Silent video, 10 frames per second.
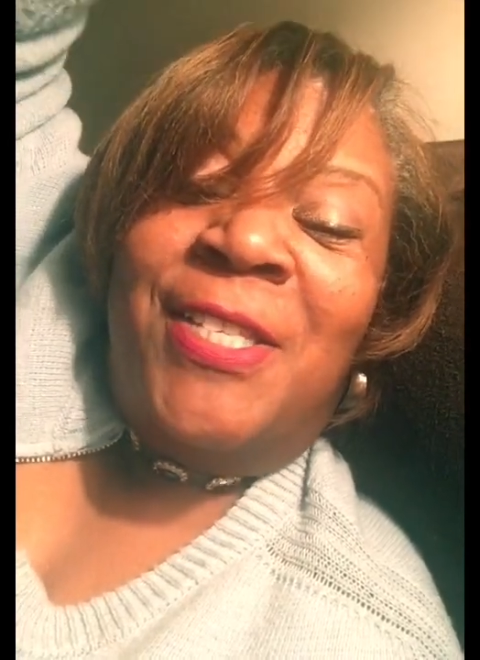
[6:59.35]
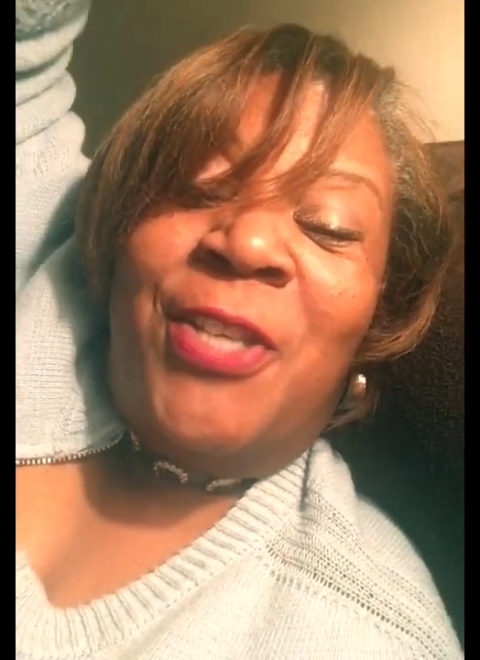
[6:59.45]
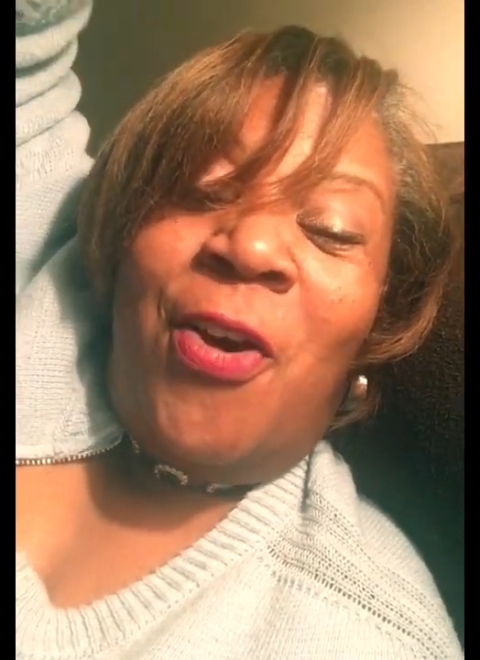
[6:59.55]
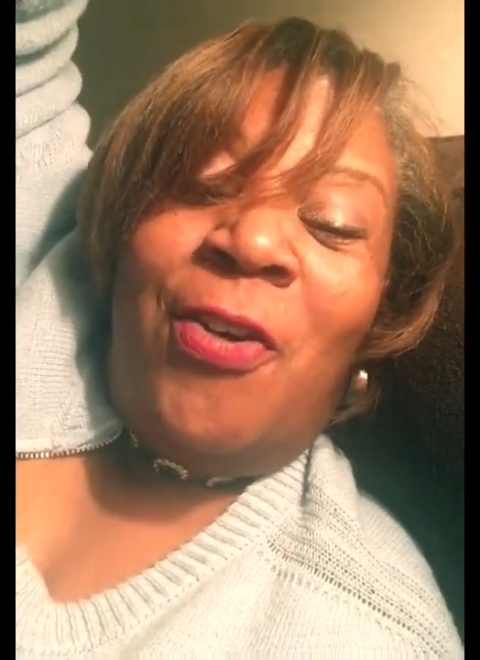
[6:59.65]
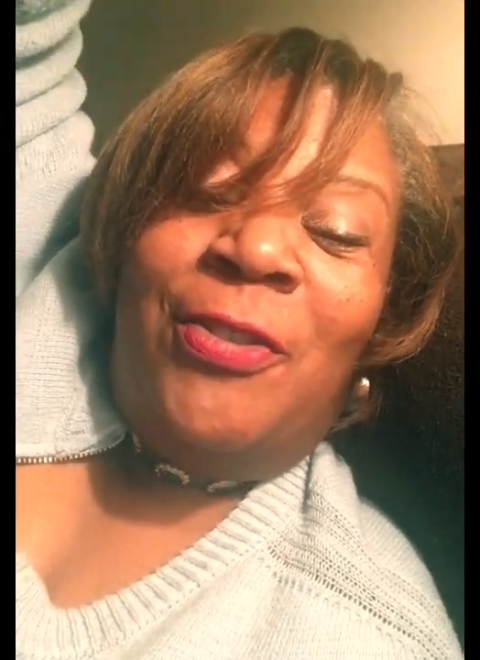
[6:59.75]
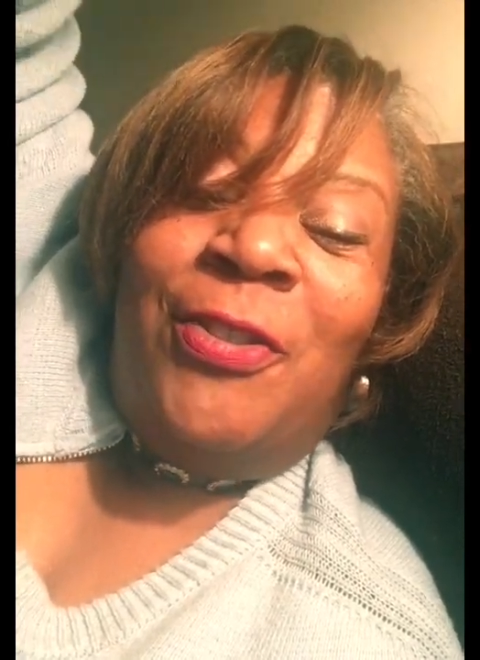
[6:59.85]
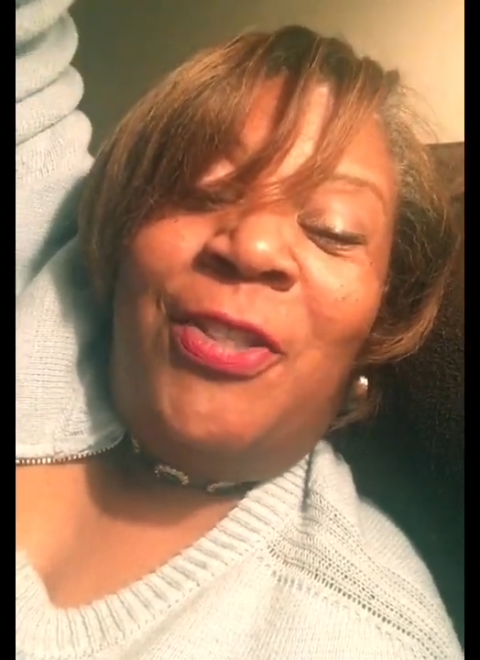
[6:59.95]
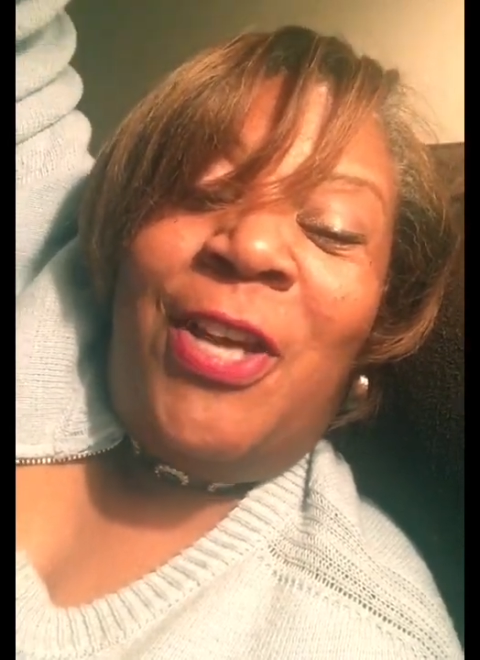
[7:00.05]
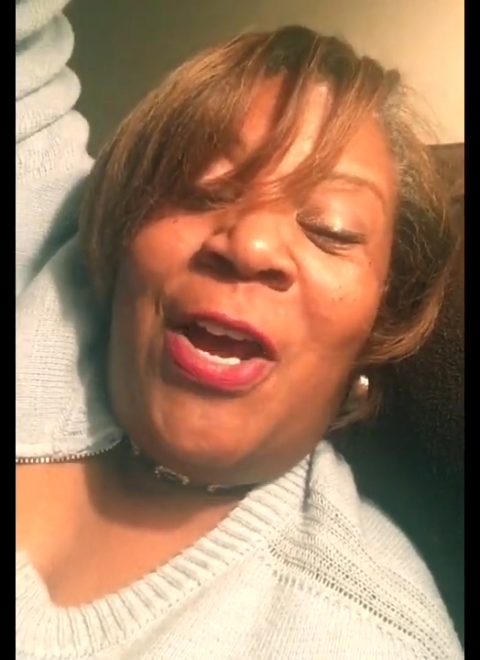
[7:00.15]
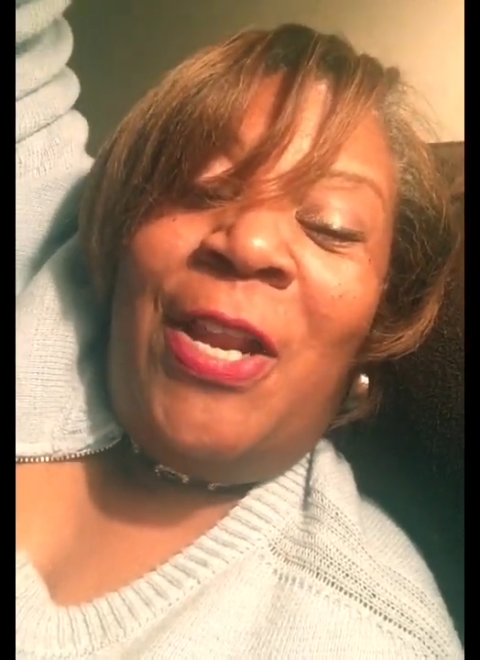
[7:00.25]
Talk to
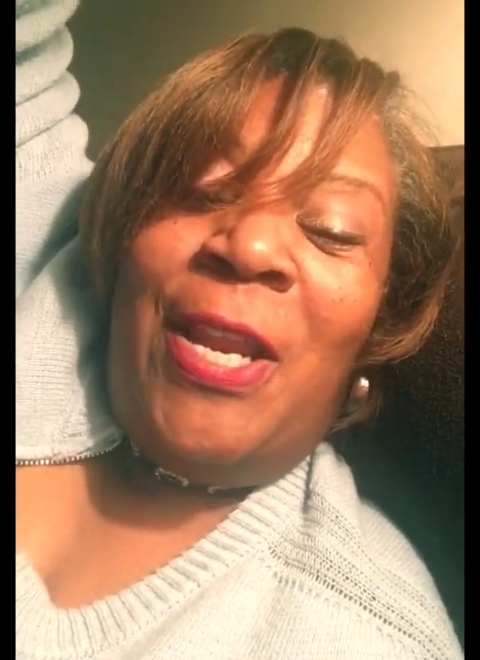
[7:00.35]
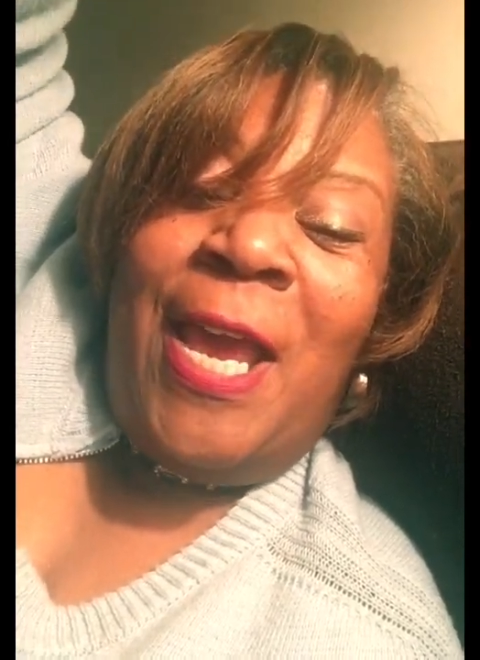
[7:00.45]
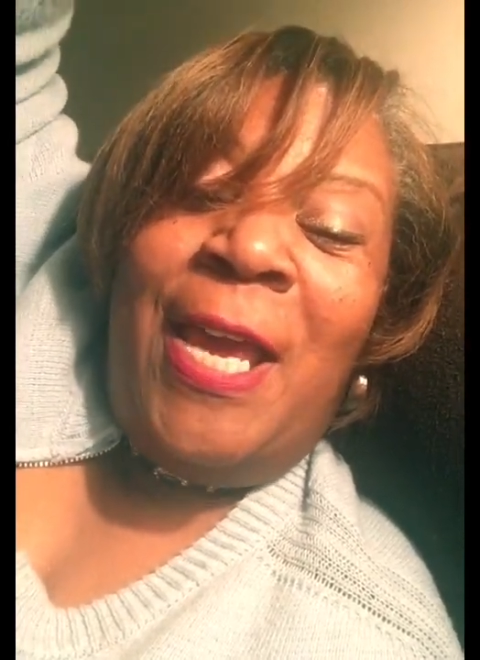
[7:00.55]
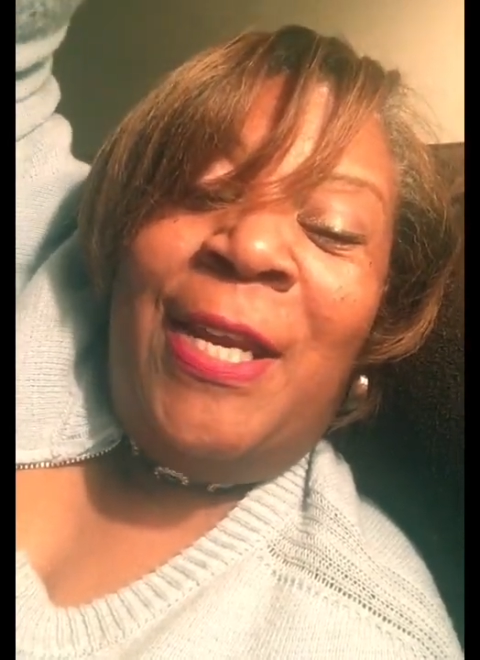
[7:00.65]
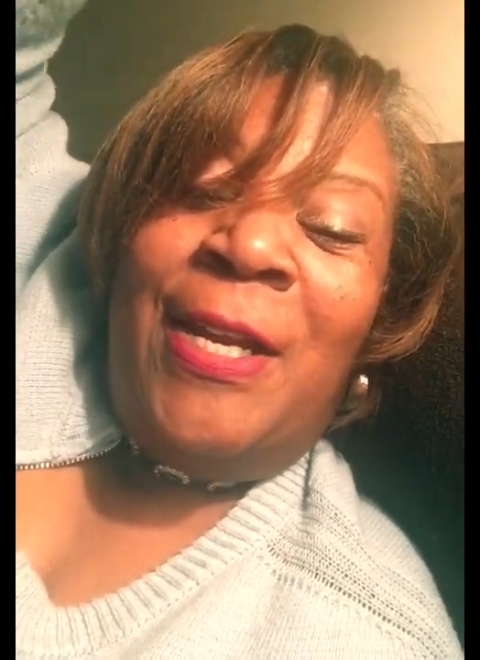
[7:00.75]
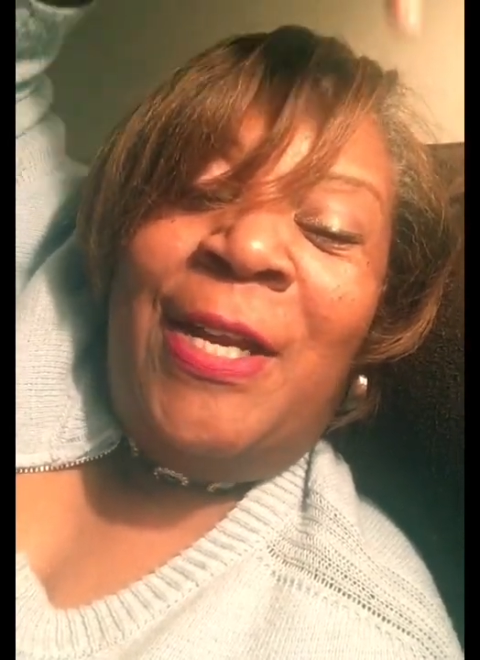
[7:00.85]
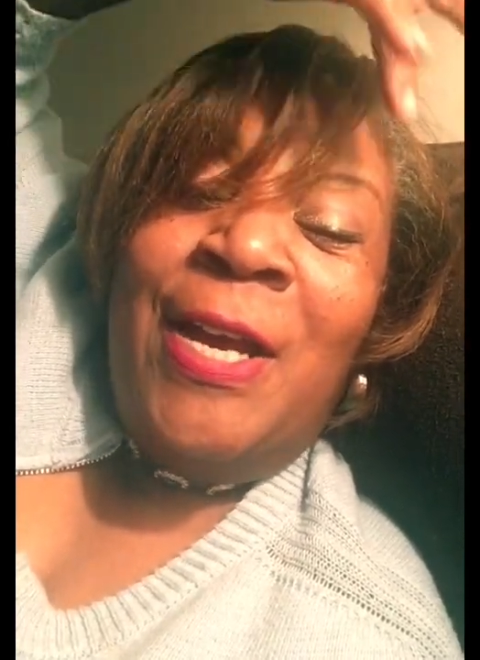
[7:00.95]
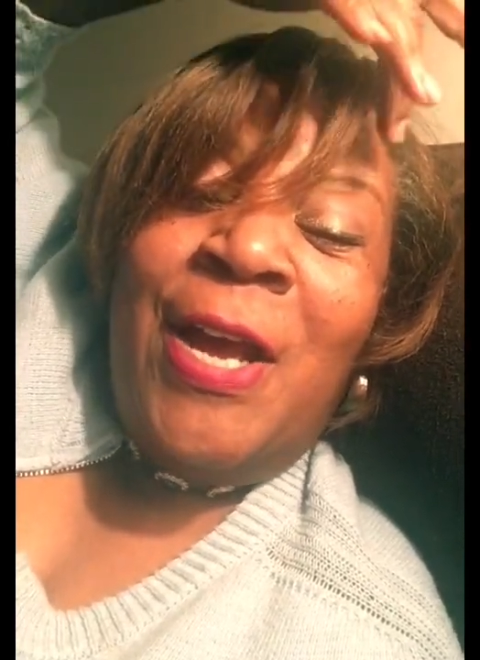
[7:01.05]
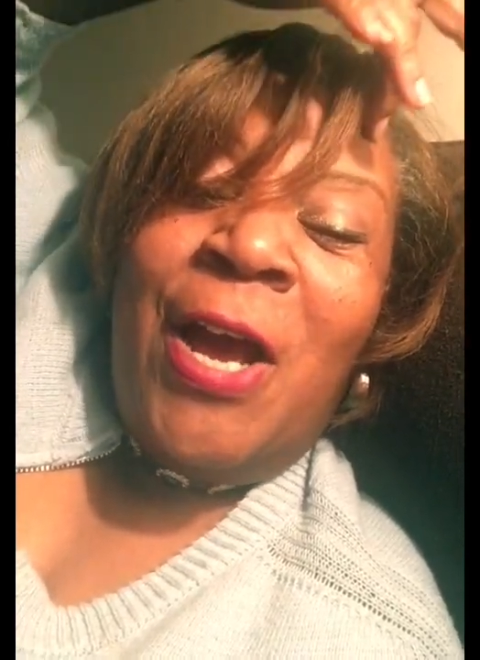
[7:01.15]
y'all later.